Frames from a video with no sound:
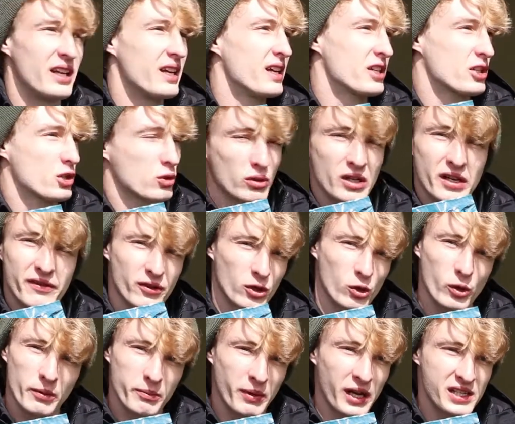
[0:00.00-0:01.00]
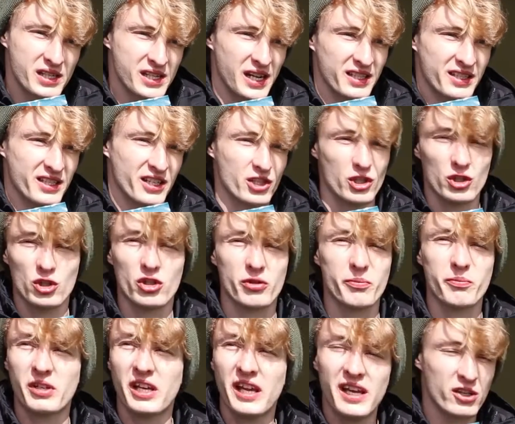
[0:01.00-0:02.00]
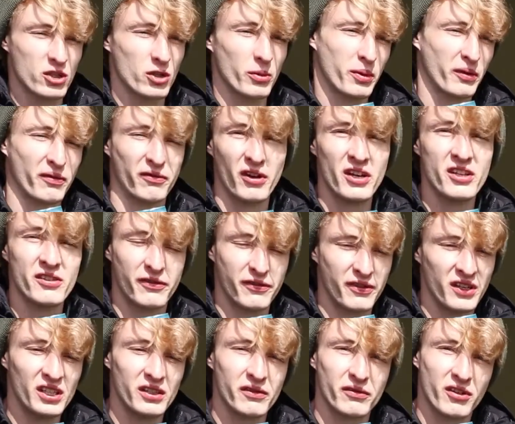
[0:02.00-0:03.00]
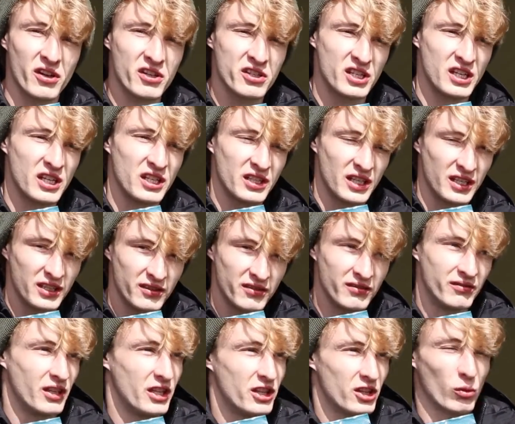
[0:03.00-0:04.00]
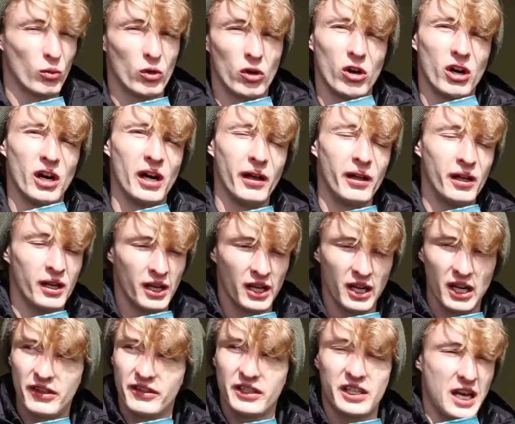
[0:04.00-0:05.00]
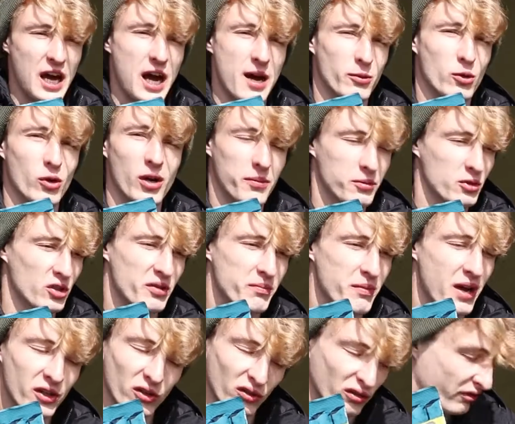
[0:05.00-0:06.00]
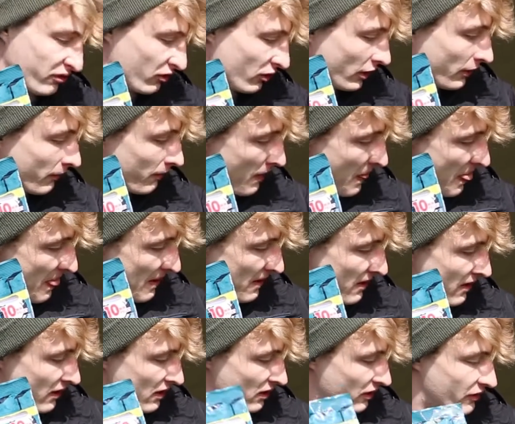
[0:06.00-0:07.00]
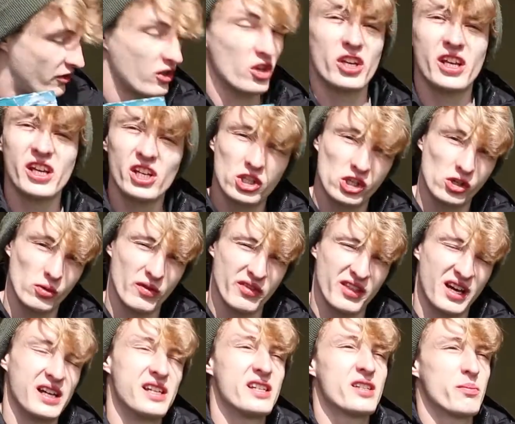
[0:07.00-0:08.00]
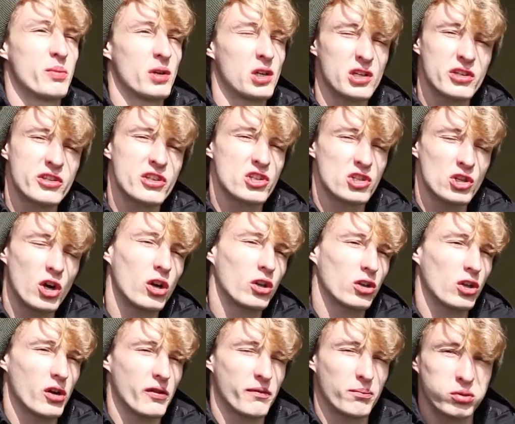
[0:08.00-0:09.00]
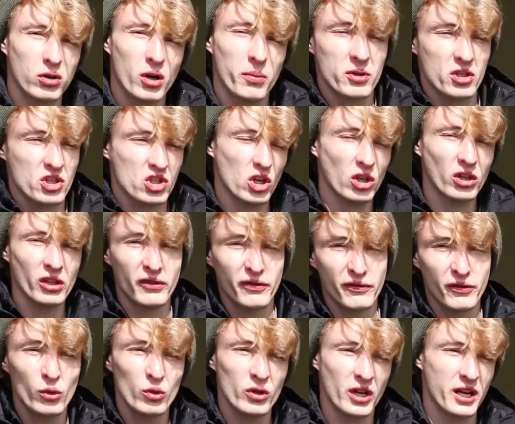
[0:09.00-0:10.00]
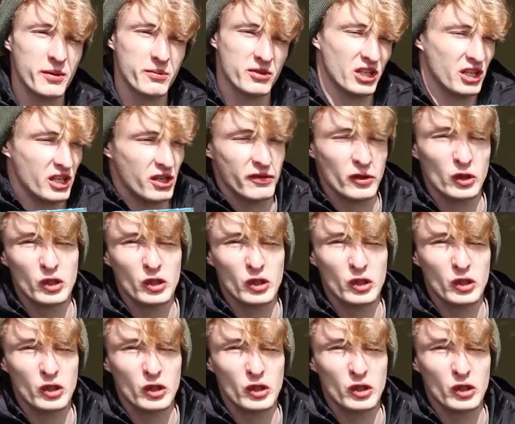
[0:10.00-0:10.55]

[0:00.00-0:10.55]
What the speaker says: It's great for quick bite tactics. It just kicks up a feeding frenzy in the water and the carp go absolutely mental for it. The only issue with that is because there's not a lot of proper solid food items in it, you've